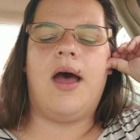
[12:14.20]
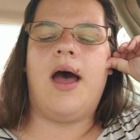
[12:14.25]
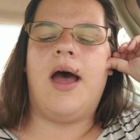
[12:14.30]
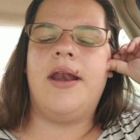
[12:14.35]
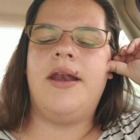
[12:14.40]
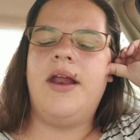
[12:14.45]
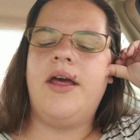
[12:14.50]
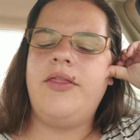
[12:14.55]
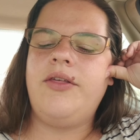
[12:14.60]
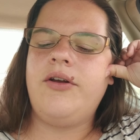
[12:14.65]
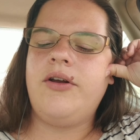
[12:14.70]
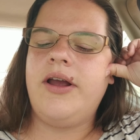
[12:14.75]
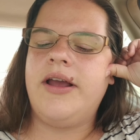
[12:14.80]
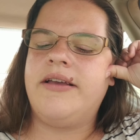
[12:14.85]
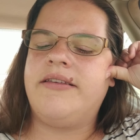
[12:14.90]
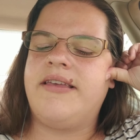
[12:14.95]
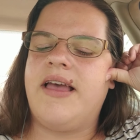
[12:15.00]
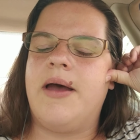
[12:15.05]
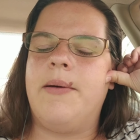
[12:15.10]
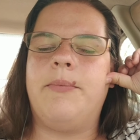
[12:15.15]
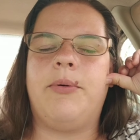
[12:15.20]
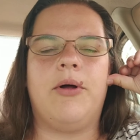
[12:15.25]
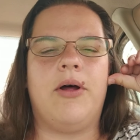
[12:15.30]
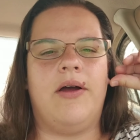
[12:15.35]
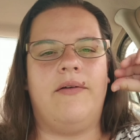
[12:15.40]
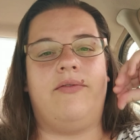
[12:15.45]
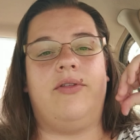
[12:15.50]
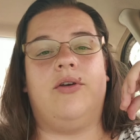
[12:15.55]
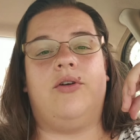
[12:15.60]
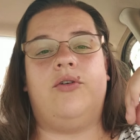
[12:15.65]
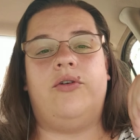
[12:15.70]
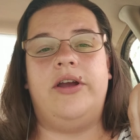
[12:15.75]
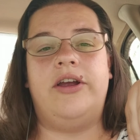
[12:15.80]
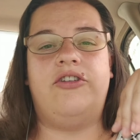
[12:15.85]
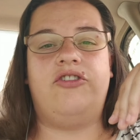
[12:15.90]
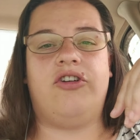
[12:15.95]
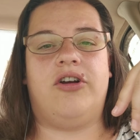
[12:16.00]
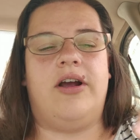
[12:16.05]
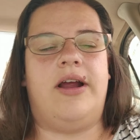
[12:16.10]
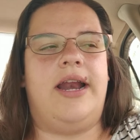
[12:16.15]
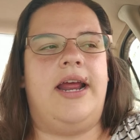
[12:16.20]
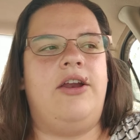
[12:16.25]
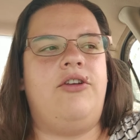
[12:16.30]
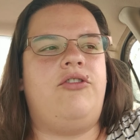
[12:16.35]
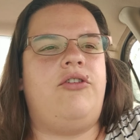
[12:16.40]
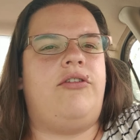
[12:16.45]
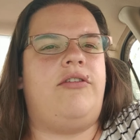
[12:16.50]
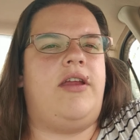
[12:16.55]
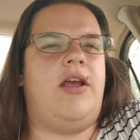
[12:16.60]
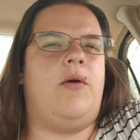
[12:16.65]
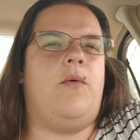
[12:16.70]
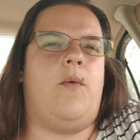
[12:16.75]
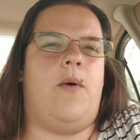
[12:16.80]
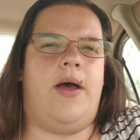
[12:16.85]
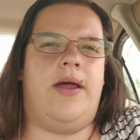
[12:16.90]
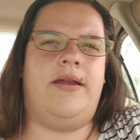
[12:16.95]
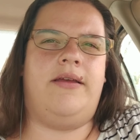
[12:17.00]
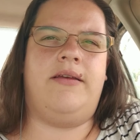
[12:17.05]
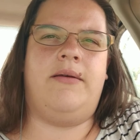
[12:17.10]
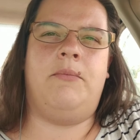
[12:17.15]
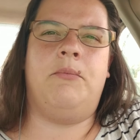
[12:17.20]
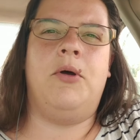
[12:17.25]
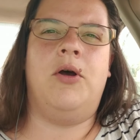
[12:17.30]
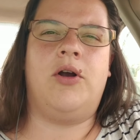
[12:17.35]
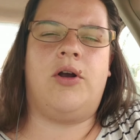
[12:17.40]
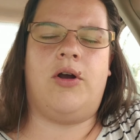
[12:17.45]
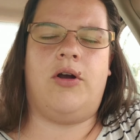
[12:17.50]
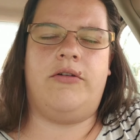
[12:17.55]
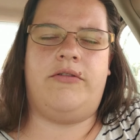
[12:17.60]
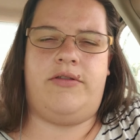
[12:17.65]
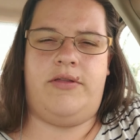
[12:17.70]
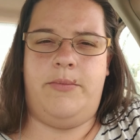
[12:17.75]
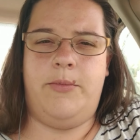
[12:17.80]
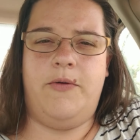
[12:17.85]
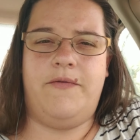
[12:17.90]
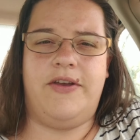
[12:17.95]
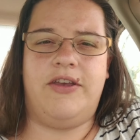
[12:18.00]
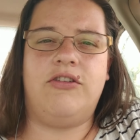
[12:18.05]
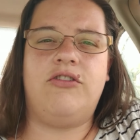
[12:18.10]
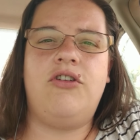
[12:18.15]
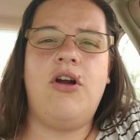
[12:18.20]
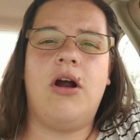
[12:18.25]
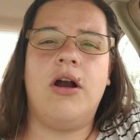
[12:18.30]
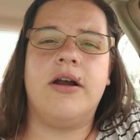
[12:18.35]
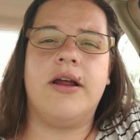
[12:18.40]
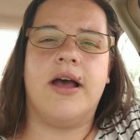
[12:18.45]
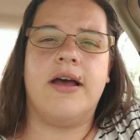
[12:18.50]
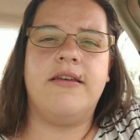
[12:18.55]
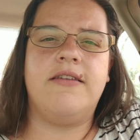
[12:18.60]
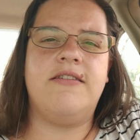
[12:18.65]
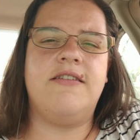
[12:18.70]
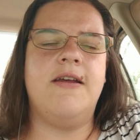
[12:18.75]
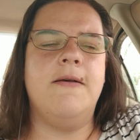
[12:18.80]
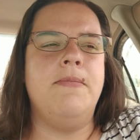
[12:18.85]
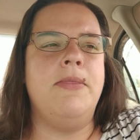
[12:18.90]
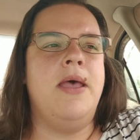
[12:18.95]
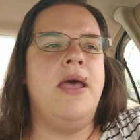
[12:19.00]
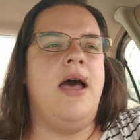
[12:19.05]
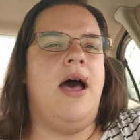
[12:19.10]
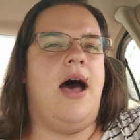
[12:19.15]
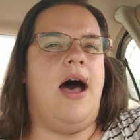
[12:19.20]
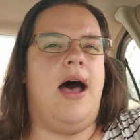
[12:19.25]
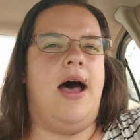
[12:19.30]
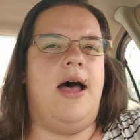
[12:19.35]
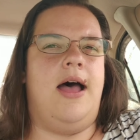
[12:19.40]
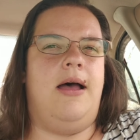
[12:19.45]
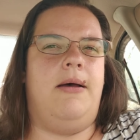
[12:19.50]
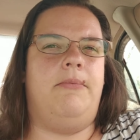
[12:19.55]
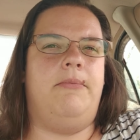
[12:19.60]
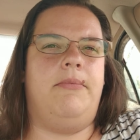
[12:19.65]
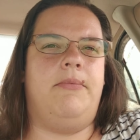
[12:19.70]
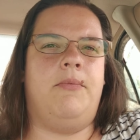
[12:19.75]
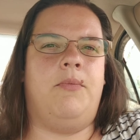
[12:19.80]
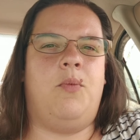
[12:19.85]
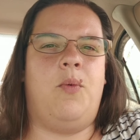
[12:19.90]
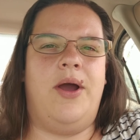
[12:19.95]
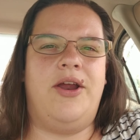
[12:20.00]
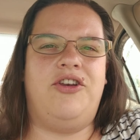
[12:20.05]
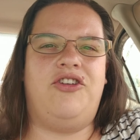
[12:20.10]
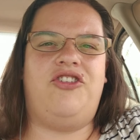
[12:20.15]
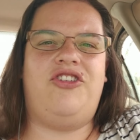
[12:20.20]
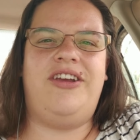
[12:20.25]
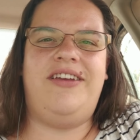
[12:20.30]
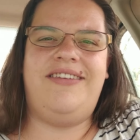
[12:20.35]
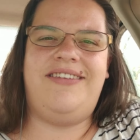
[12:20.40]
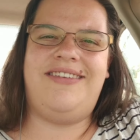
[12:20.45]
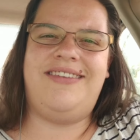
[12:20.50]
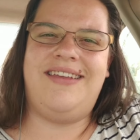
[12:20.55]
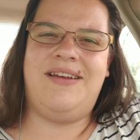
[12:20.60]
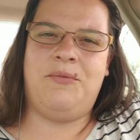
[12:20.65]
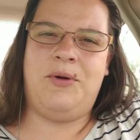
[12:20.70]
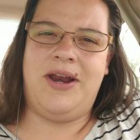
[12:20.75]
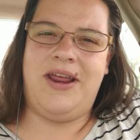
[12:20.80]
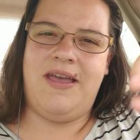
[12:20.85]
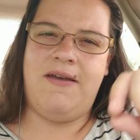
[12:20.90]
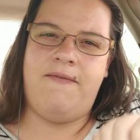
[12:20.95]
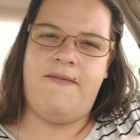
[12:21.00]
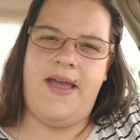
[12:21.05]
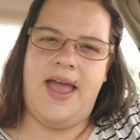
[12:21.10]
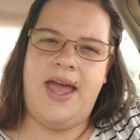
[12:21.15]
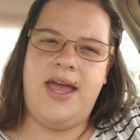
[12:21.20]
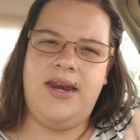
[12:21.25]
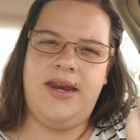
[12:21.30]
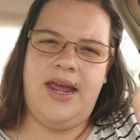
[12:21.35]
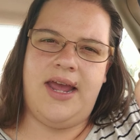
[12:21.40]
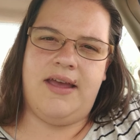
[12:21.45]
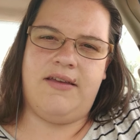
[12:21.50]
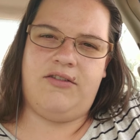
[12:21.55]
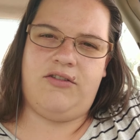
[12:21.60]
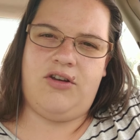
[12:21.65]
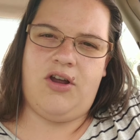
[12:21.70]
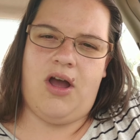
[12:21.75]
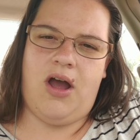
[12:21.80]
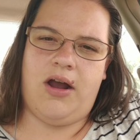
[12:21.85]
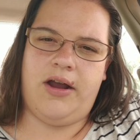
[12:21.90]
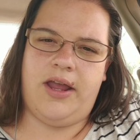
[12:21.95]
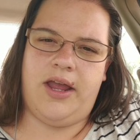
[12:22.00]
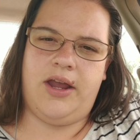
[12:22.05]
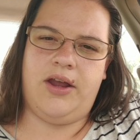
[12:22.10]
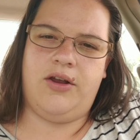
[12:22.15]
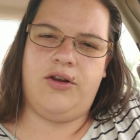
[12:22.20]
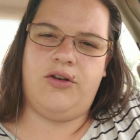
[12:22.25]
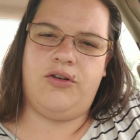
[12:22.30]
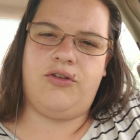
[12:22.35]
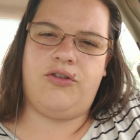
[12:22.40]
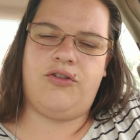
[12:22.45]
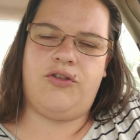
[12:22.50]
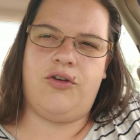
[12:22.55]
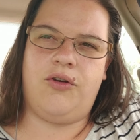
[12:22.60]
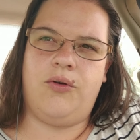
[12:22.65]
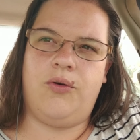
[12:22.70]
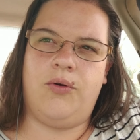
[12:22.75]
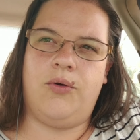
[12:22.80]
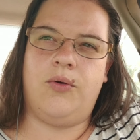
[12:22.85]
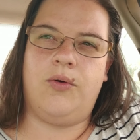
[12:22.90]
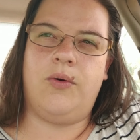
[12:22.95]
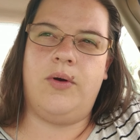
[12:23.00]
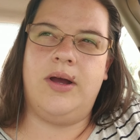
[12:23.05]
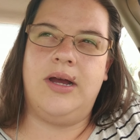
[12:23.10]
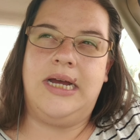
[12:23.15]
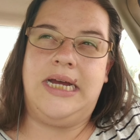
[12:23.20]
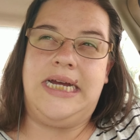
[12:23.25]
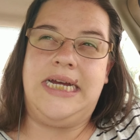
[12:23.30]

another example of the creature, an interesting one, occurs in the movie Stardust. When Yvain is talking to